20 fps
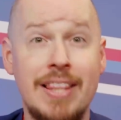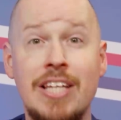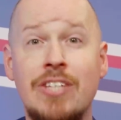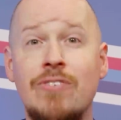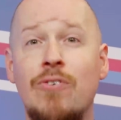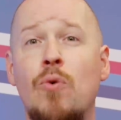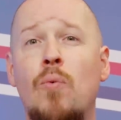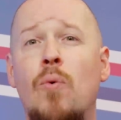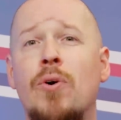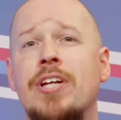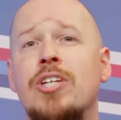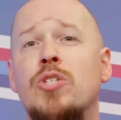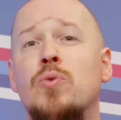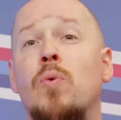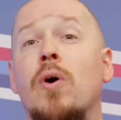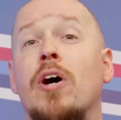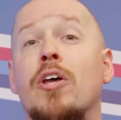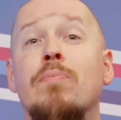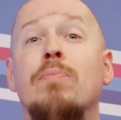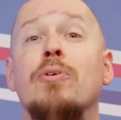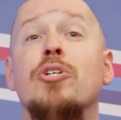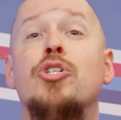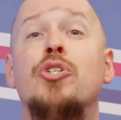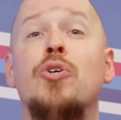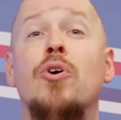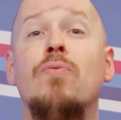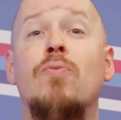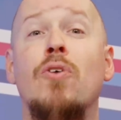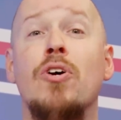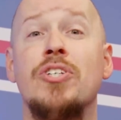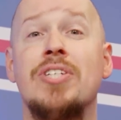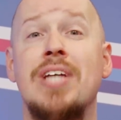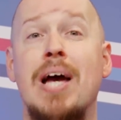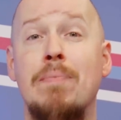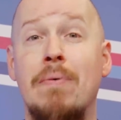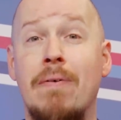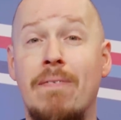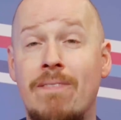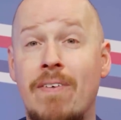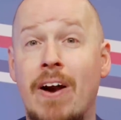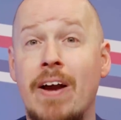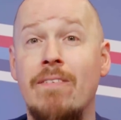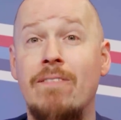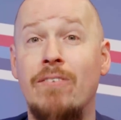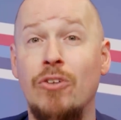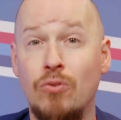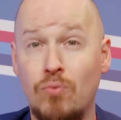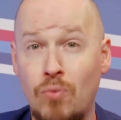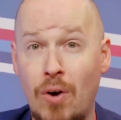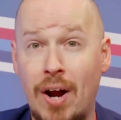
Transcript: this for what it's worth, but Sean Ross Sapp of Fightful